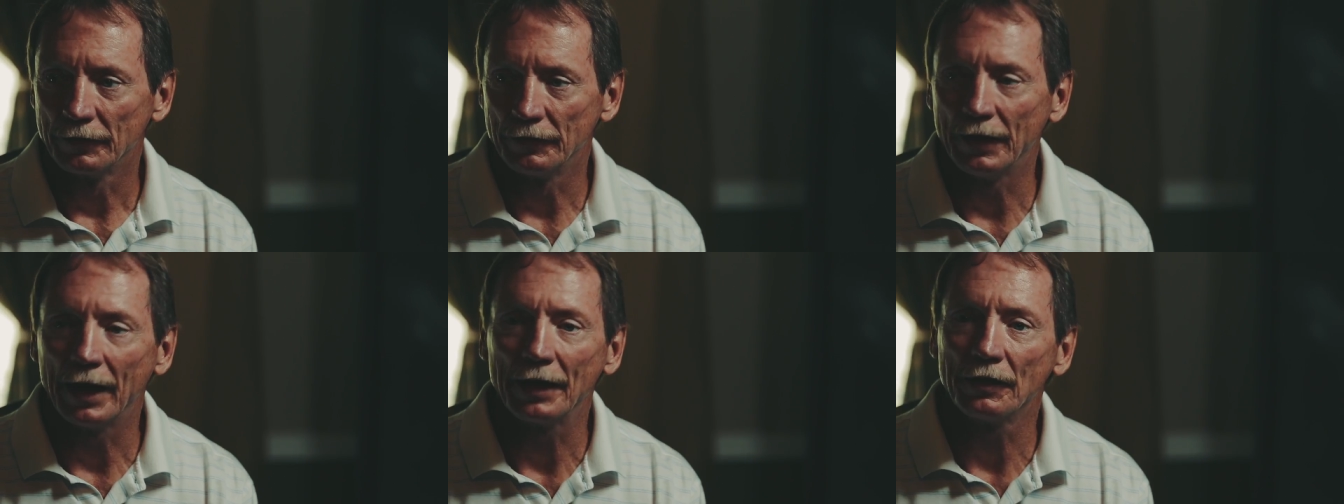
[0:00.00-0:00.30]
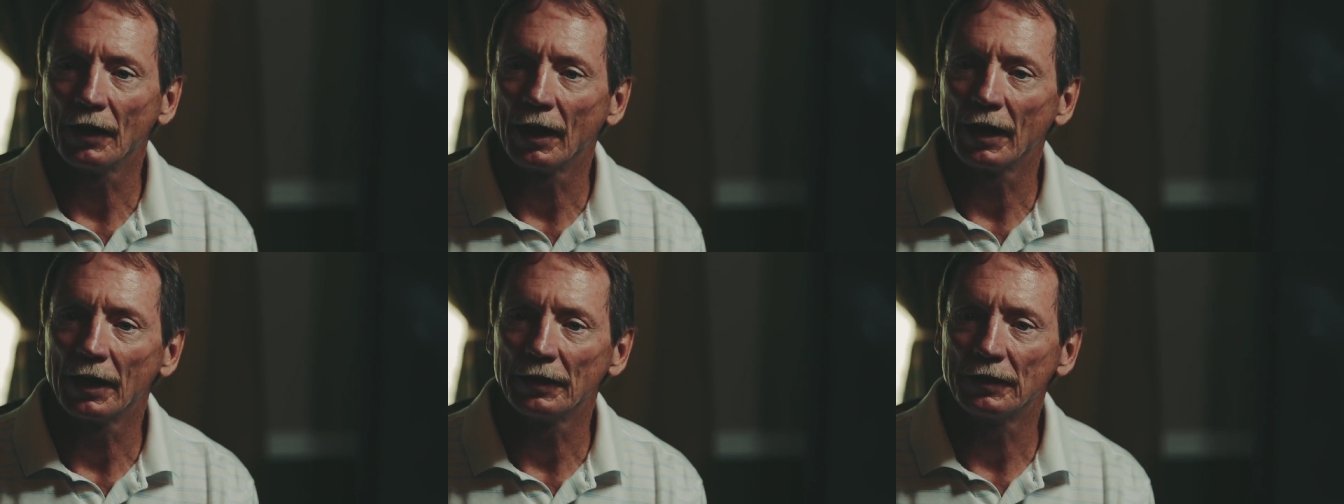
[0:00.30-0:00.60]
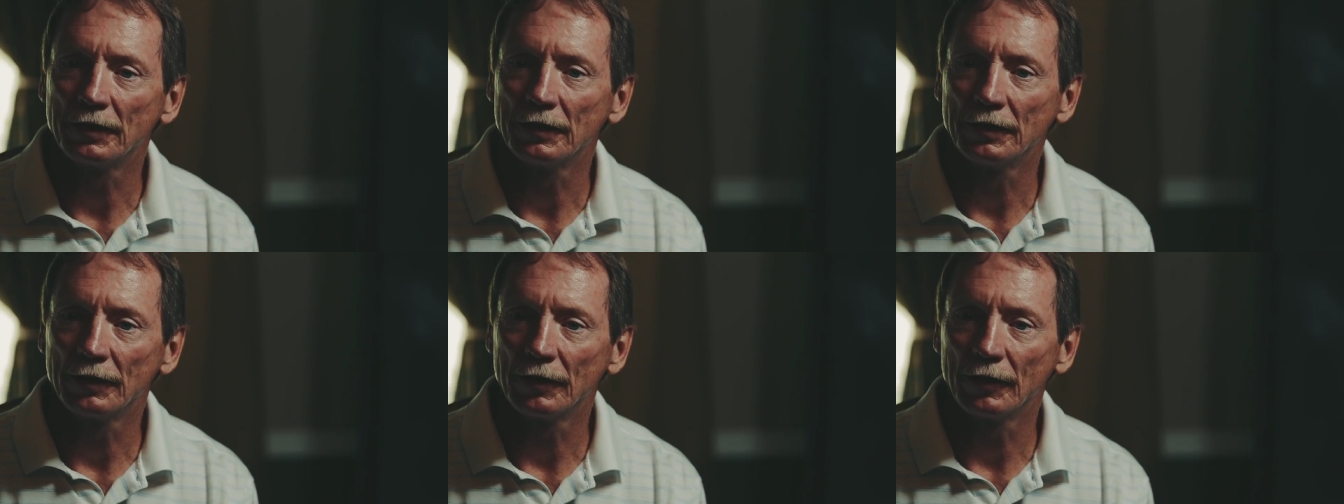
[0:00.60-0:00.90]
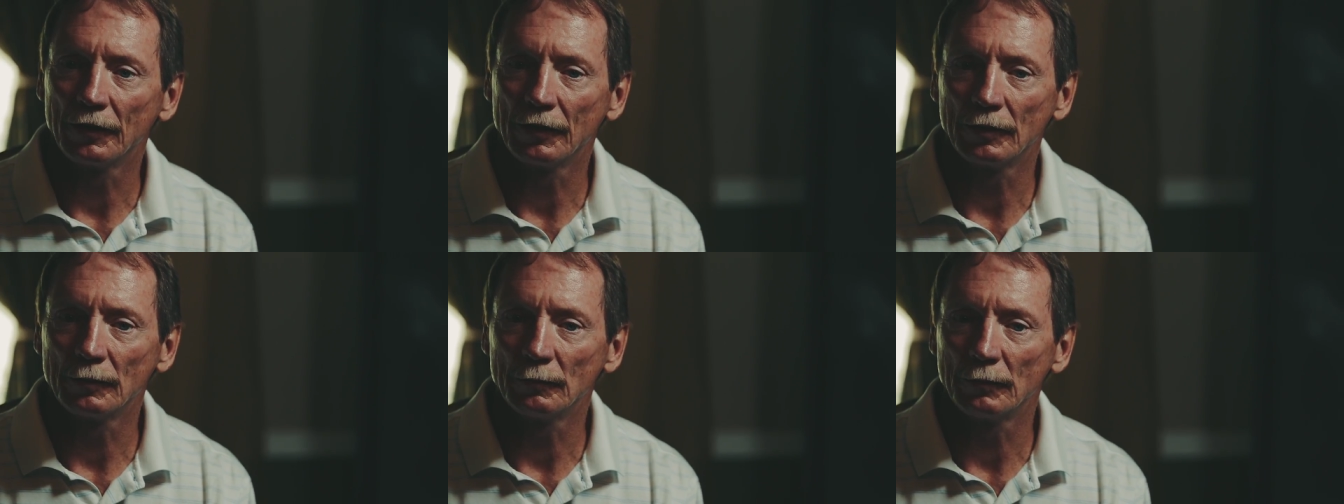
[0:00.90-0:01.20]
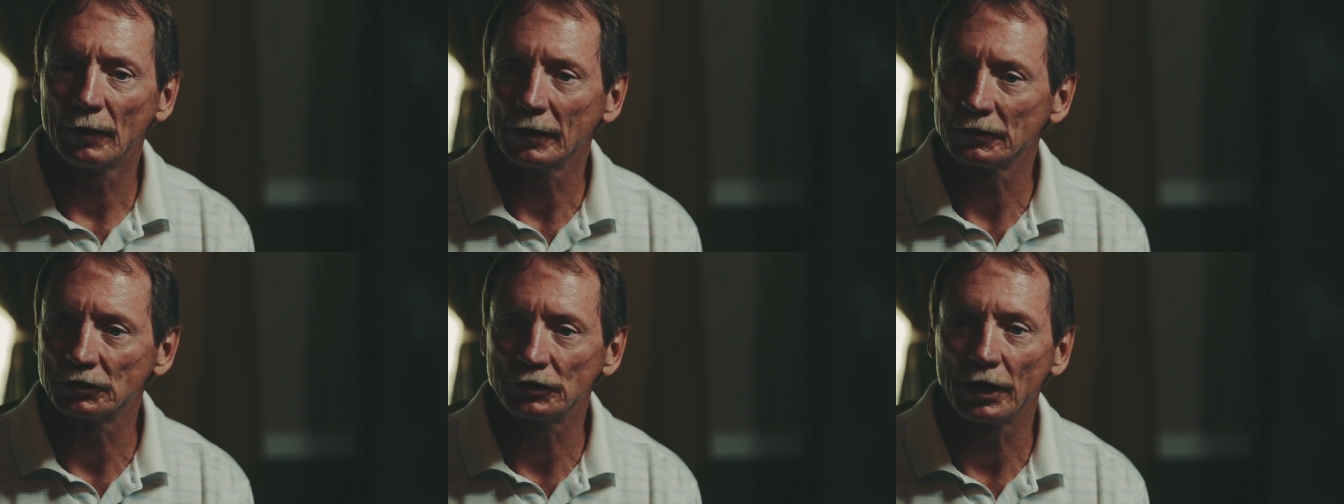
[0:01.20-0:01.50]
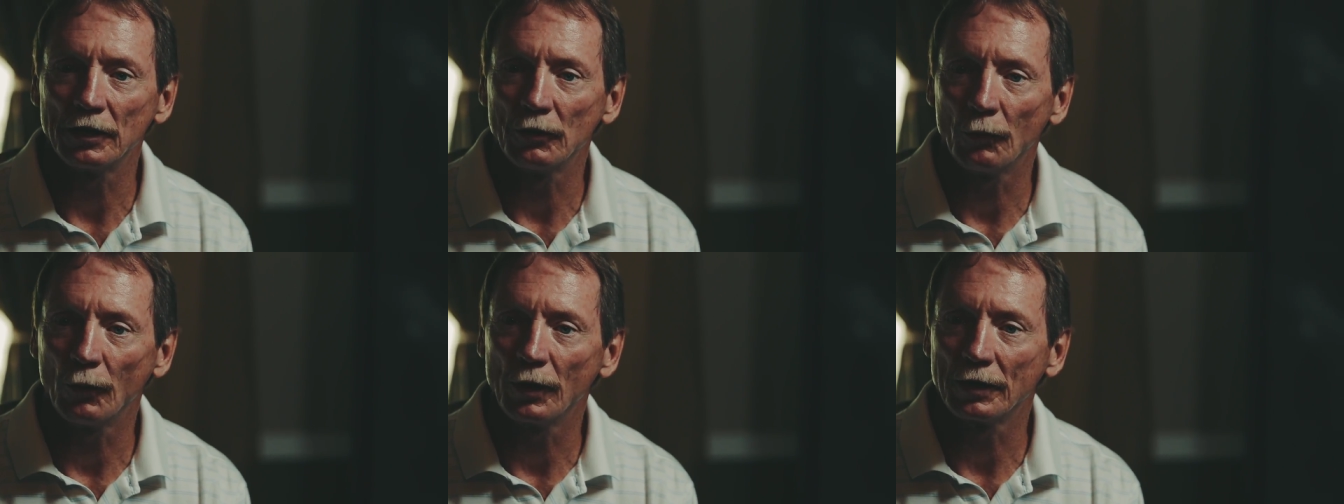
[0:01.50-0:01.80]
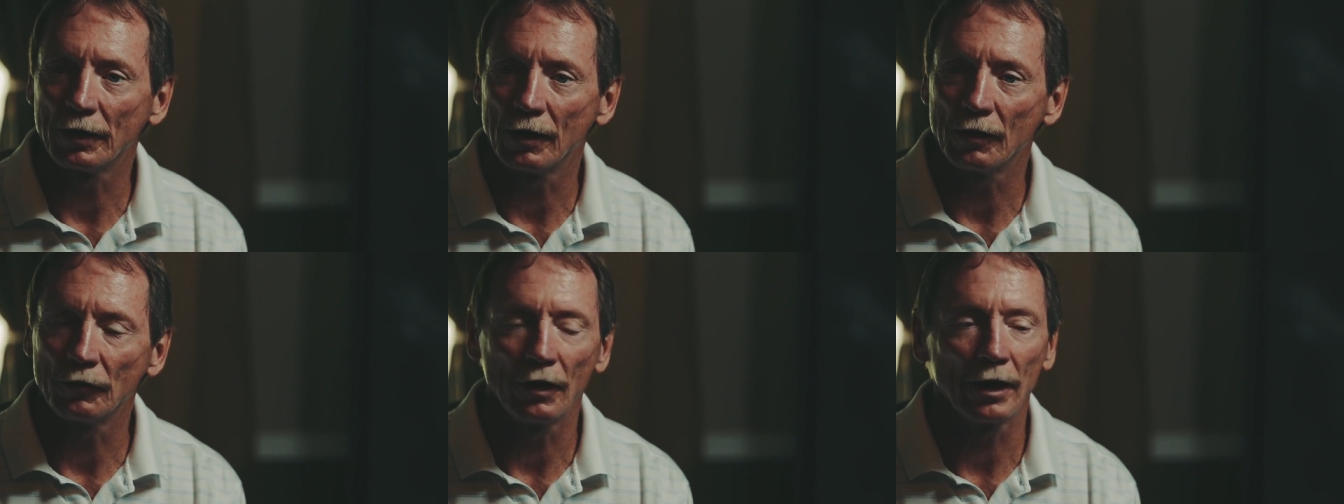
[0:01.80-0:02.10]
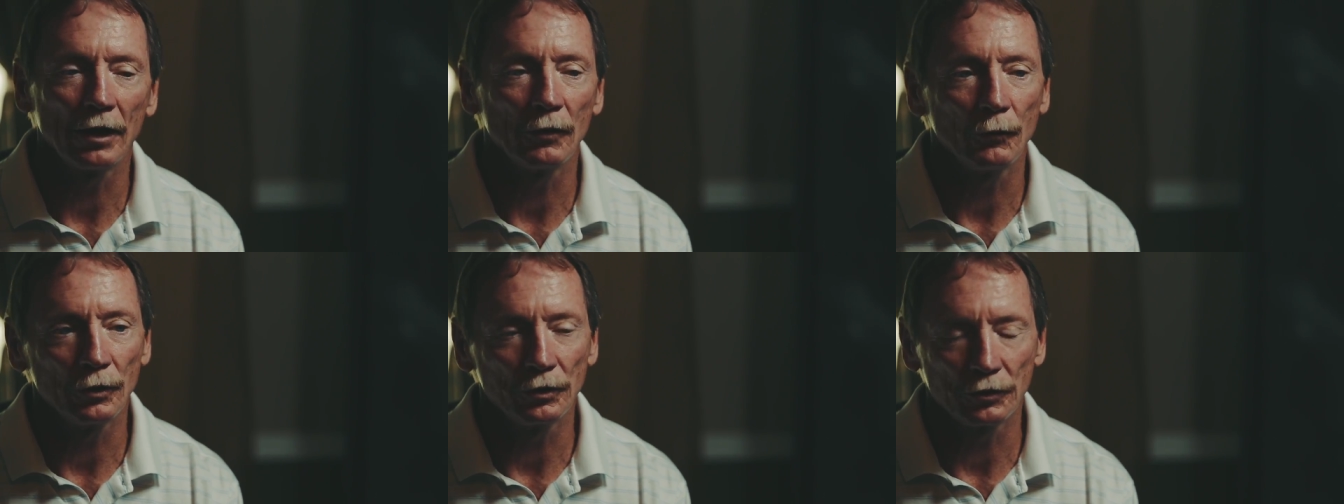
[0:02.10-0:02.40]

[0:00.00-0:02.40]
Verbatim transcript: that night, um, I stayed awake all night.